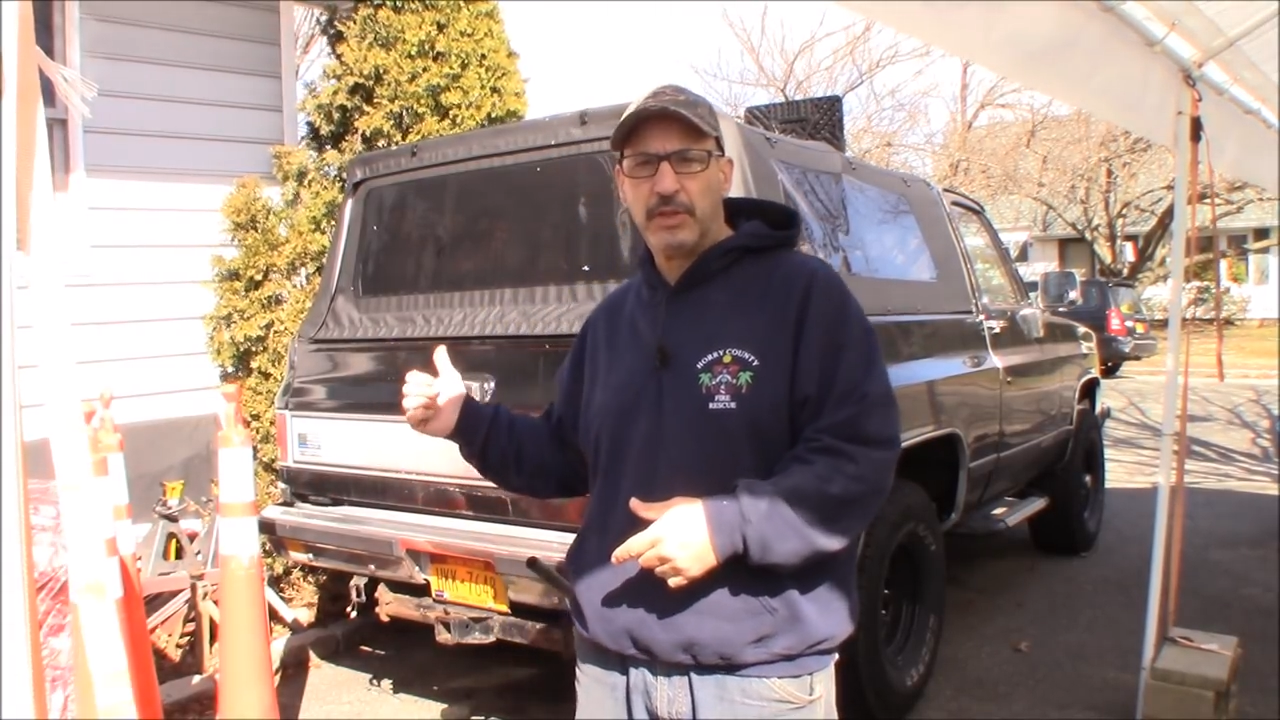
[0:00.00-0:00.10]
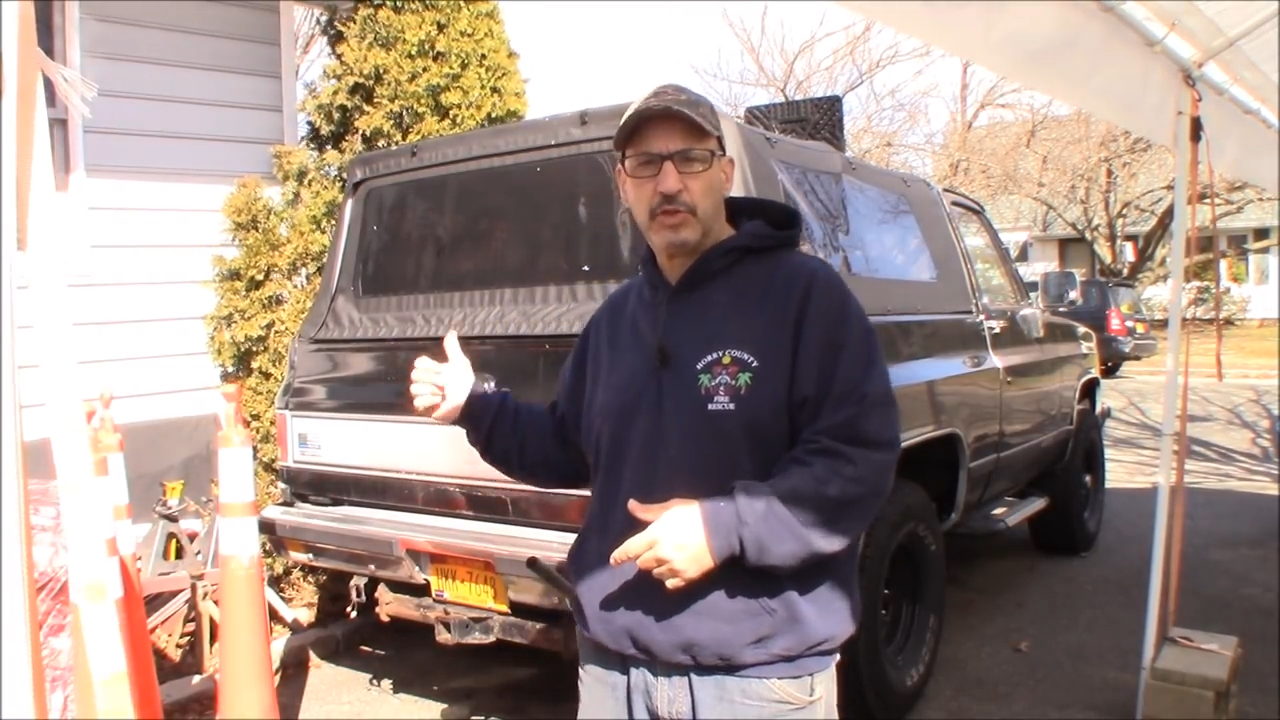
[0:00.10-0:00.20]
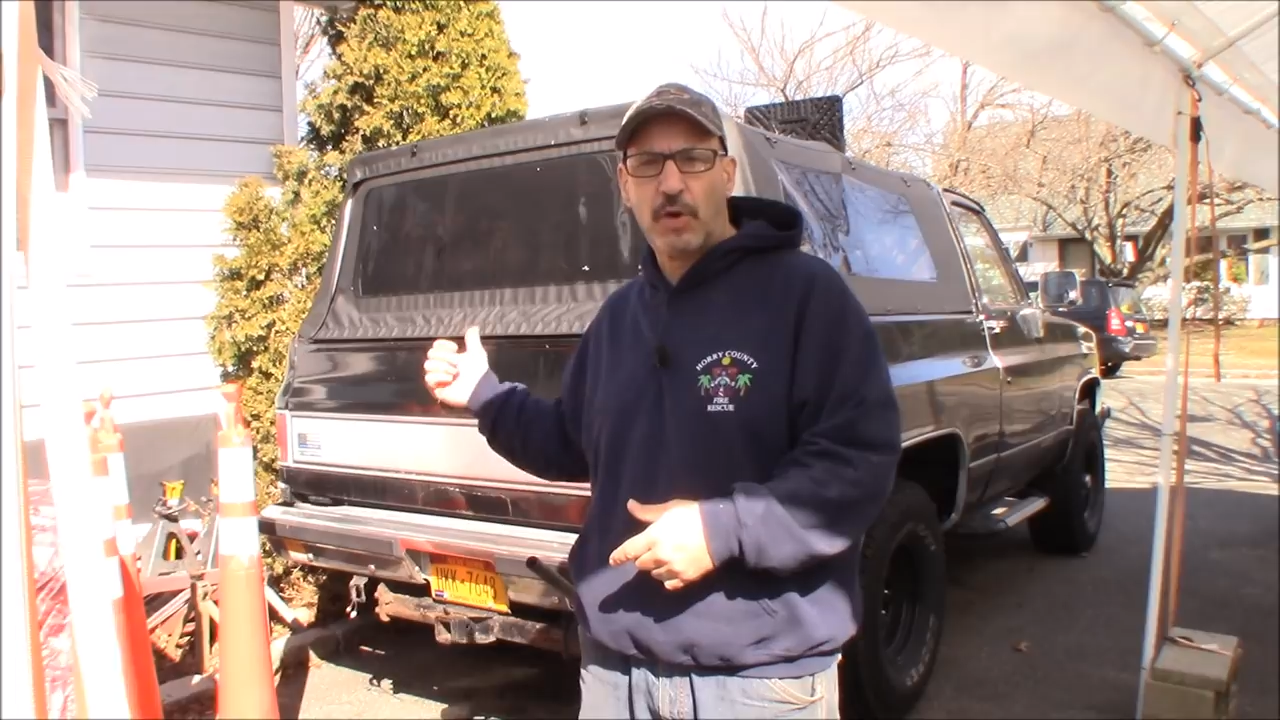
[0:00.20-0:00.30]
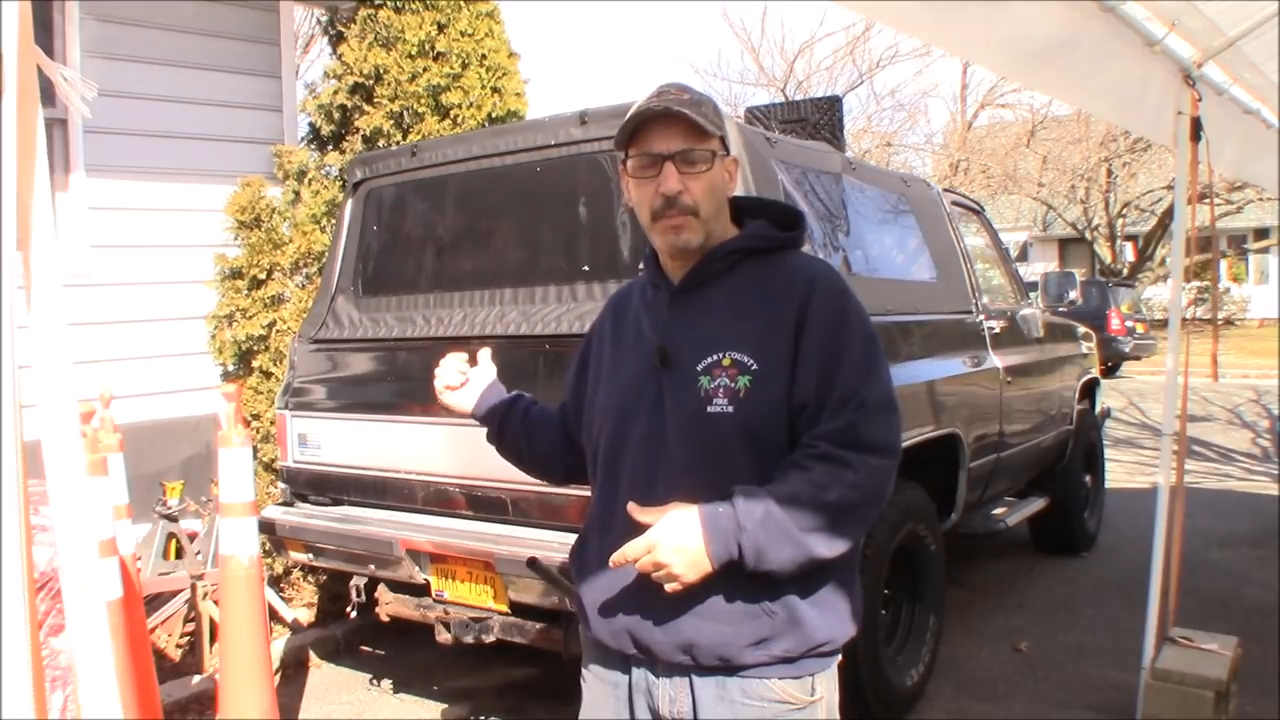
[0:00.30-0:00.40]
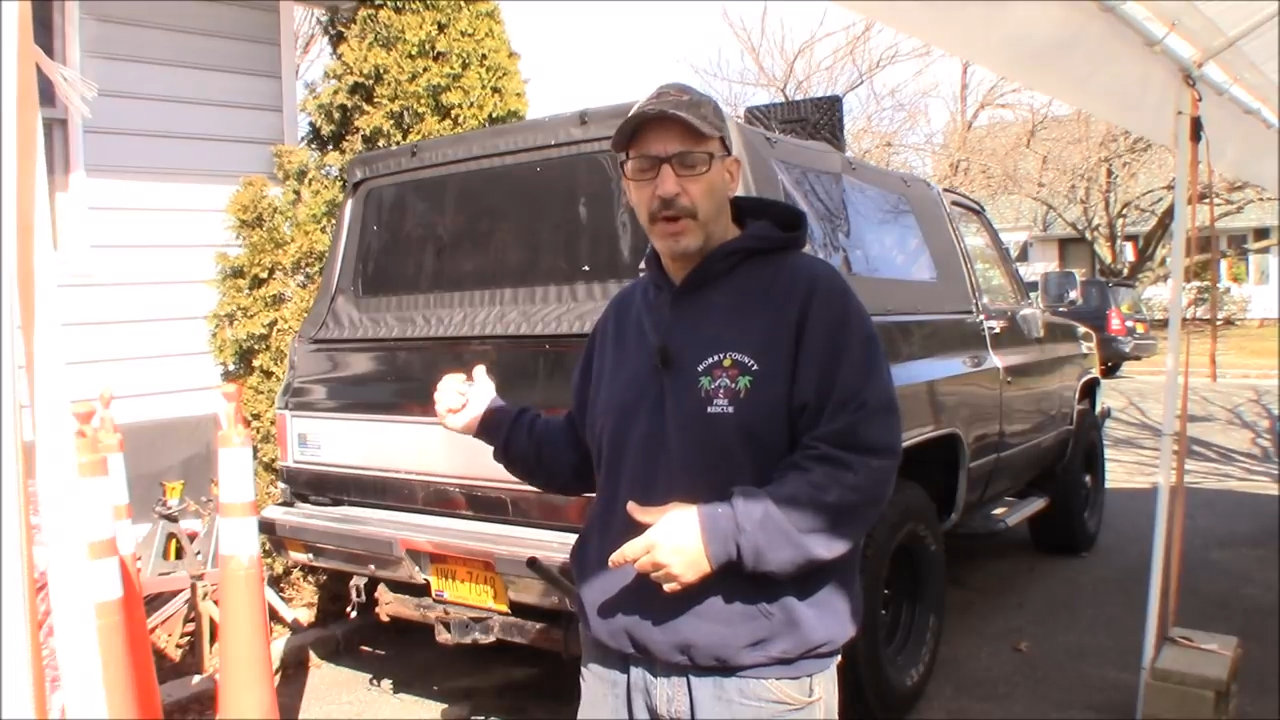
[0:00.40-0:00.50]
the
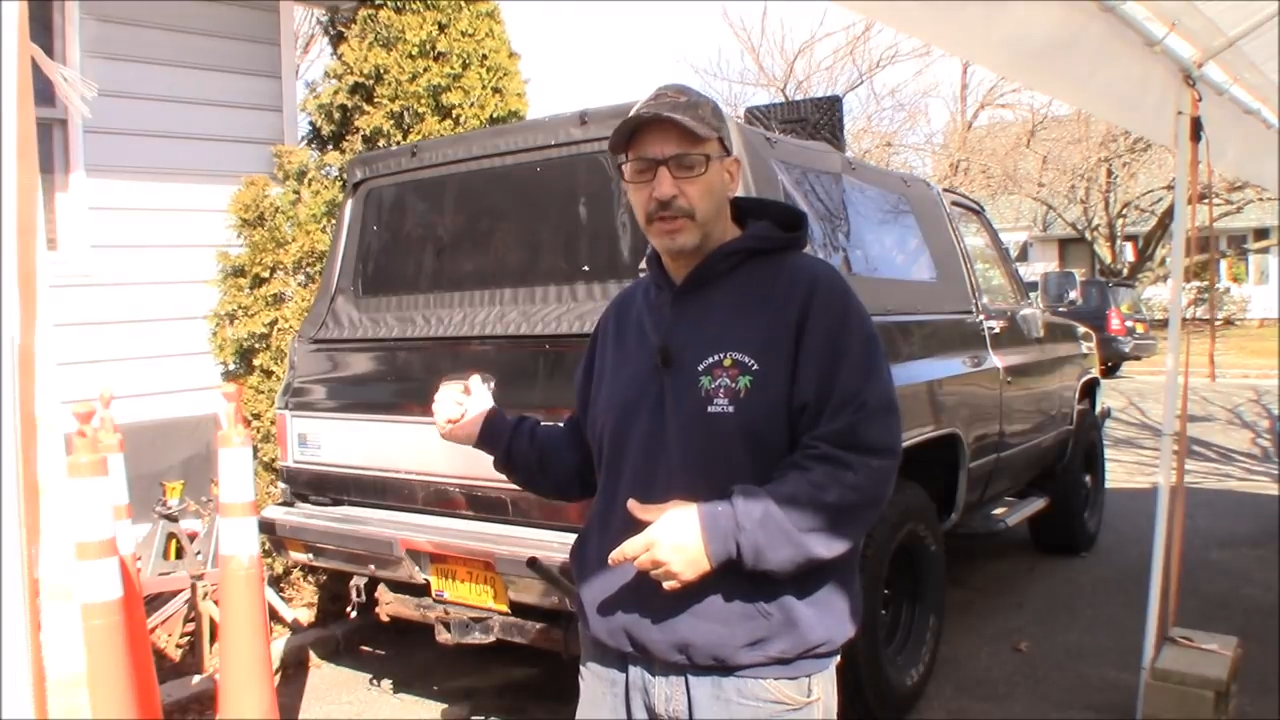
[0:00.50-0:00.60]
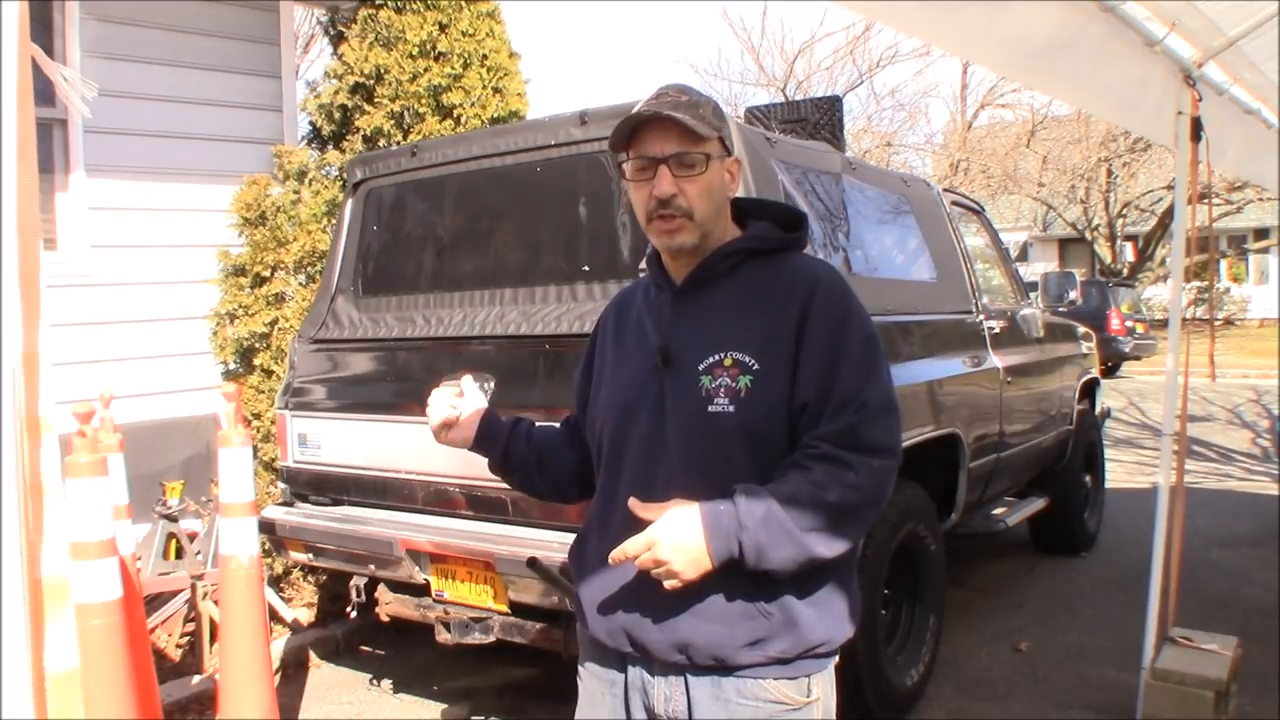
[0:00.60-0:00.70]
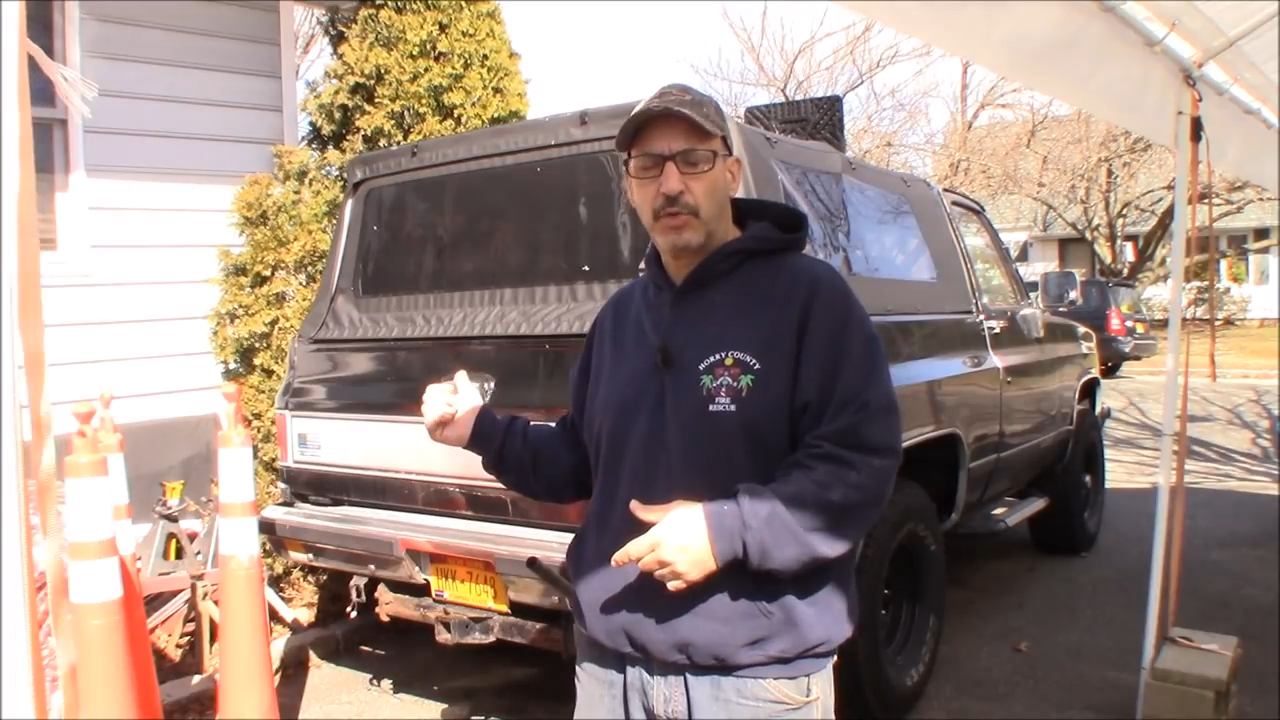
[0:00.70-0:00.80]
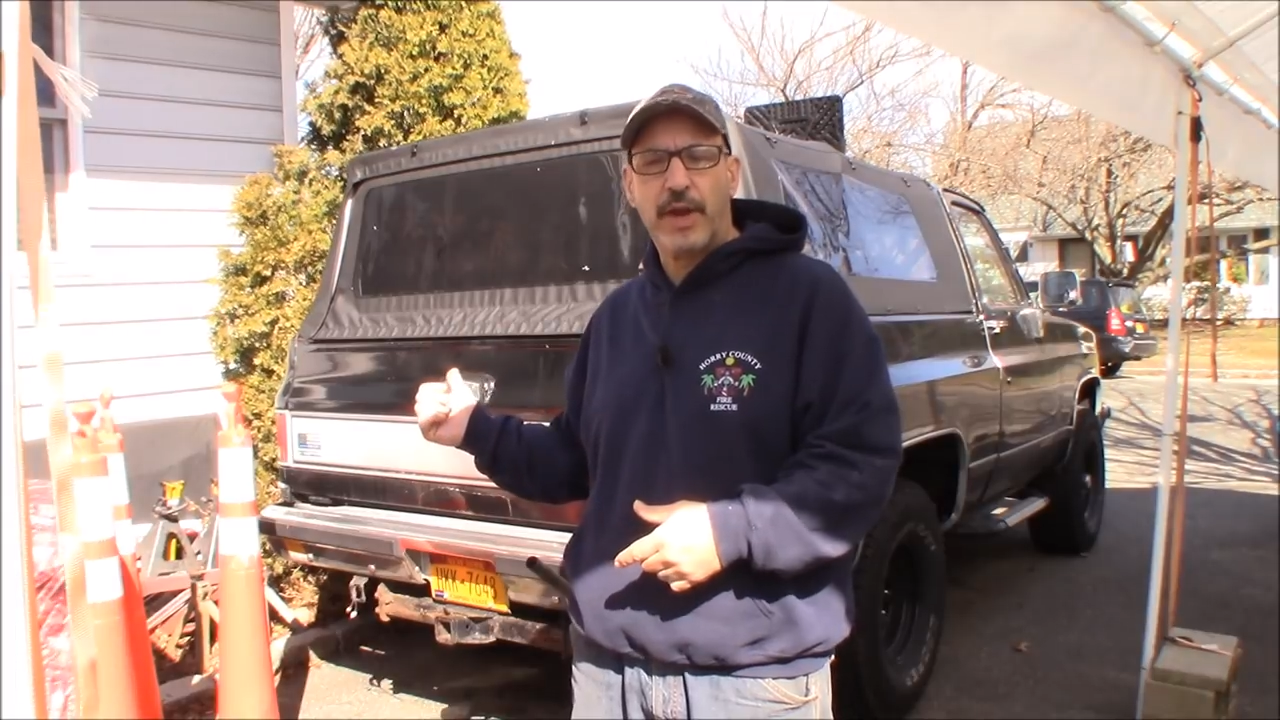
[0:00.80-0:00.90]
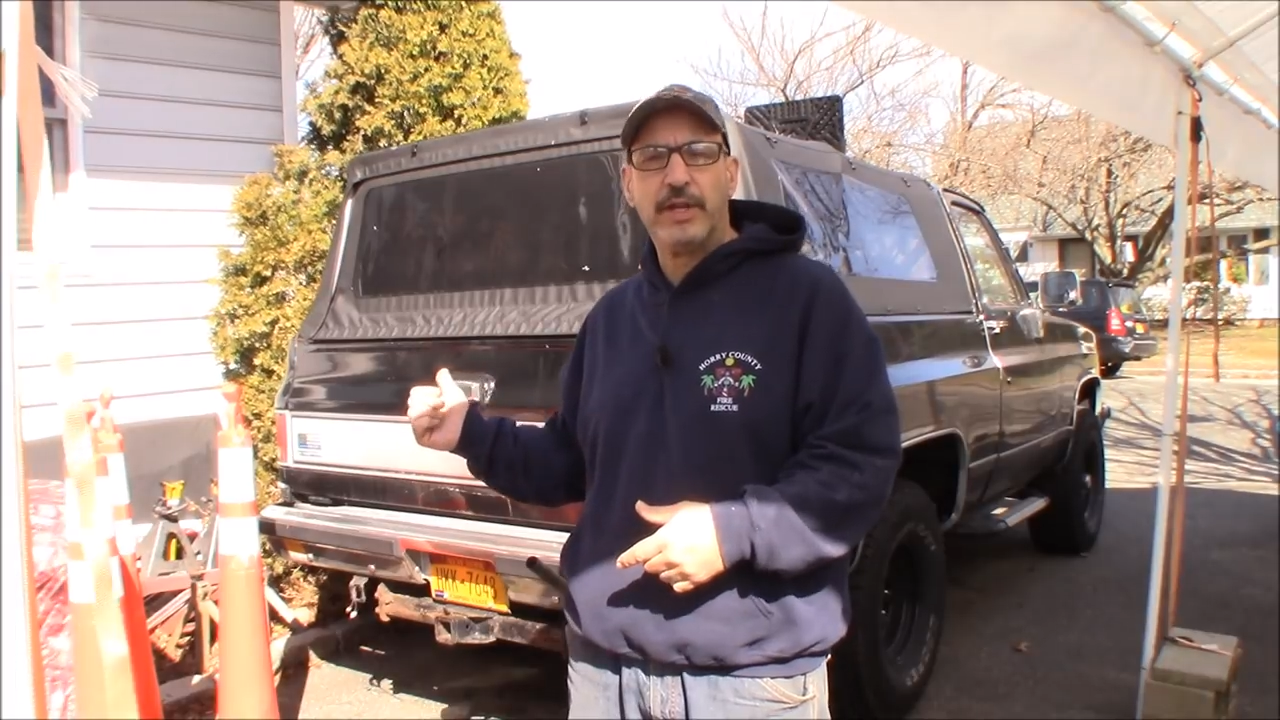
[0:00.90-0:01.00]
drum brakes
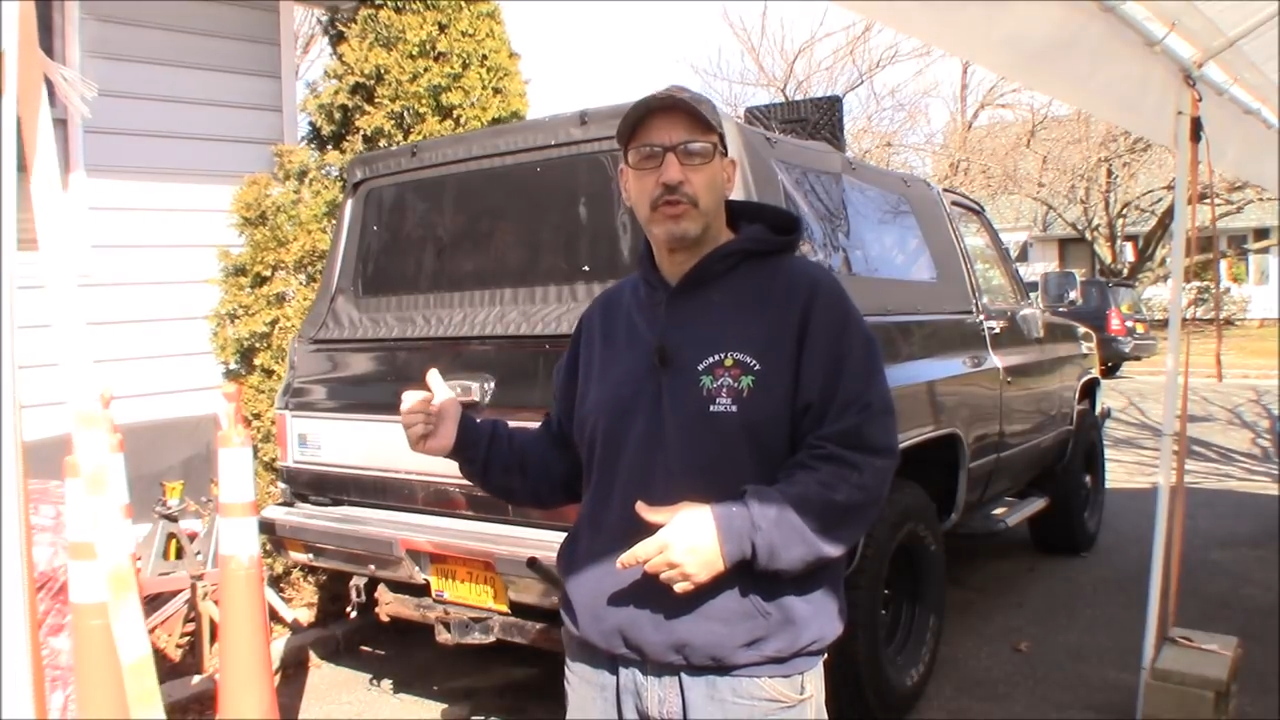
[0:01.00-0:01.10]
are great.